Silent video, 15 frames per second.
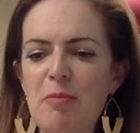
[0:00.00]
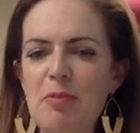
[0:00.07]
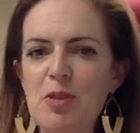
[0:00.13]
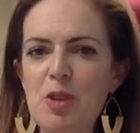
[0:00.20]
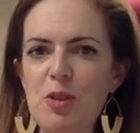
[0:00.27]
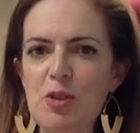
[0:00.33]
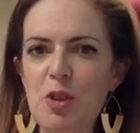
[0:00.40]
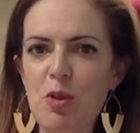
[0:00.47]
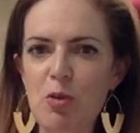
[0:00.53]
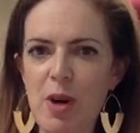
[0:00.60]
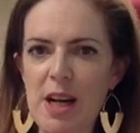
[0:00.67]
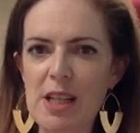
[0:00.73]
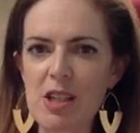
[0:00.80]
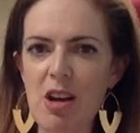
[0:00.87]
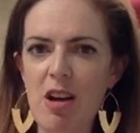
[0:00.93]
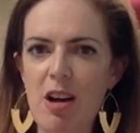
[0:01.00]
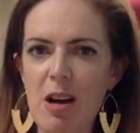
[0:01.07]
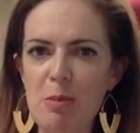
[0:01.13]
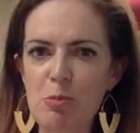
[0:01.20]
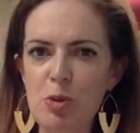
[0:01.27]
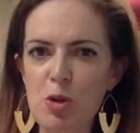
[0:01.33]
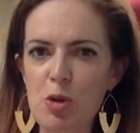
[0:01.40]
So it's a great
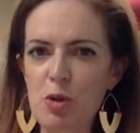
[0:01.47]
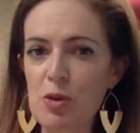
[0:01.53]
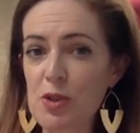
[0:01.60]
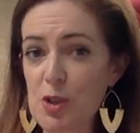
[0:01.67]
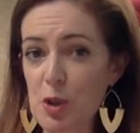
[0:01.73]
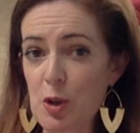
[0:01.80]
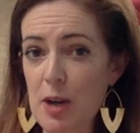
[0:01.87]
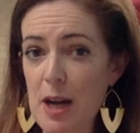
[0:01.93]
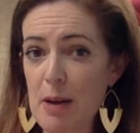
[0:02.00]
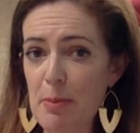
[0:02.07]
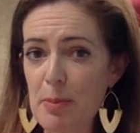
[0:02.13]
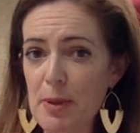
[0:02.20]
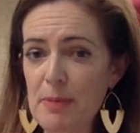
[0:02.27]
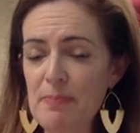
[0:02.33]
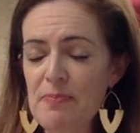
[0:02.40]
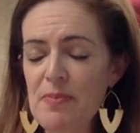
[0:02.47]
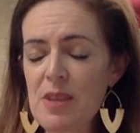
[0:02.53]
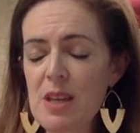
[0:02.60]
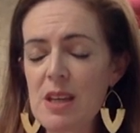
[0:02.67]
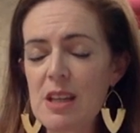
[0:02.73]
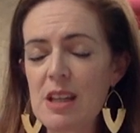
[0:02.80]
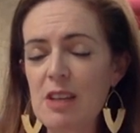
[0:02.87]
time to stock up
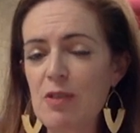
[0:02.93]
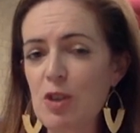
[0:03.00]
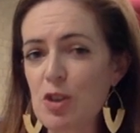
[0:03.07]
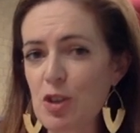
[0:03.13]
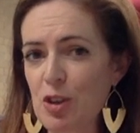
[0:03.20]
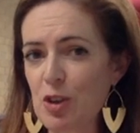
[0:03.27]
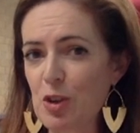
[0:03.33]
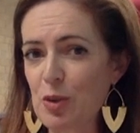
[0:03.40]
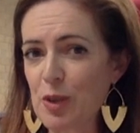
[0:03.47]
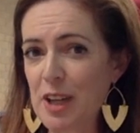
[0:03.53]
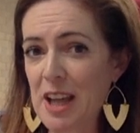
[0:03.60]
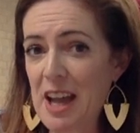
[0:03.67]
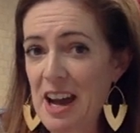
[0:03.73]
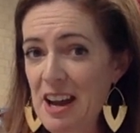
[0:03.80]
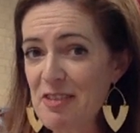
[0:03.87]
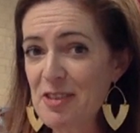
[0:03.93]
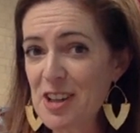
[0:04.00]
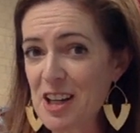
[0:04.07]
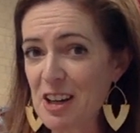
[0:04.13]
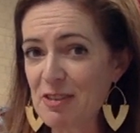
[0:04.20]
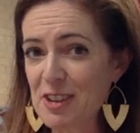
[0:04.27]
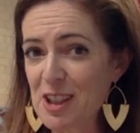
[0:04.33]
if you don't already have
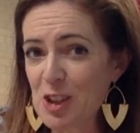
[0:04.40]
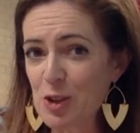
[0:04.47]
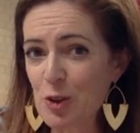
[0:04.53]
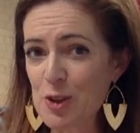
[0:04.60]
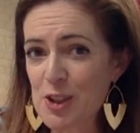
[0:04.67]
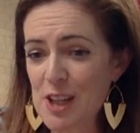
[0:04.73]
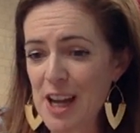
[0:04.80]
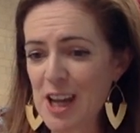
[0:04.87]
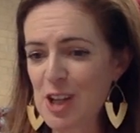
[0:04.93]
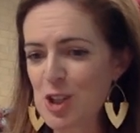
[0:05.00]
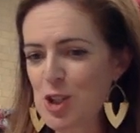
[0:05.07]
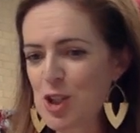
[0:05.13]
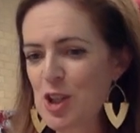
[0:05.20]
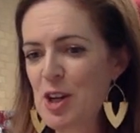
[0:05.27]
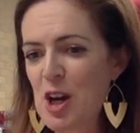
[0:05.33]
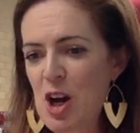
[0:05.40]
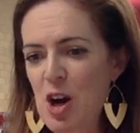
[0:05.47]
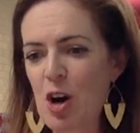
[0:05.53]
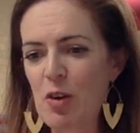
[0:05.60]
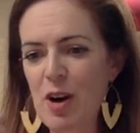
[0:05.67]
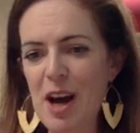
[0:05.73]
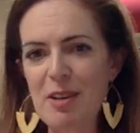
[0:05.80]
enough in your stash.
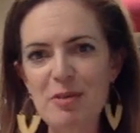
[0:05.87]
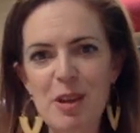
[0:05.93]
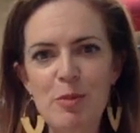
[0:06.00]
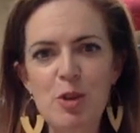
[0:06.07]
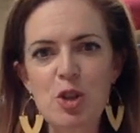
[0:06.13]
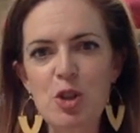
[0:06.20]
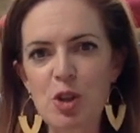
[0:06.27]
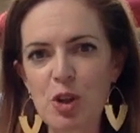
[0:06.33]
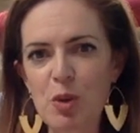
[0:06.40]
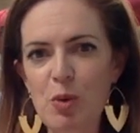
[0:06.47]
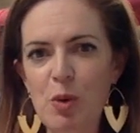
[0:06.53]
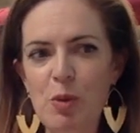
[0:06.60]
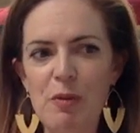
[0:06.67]
All right, let me show you what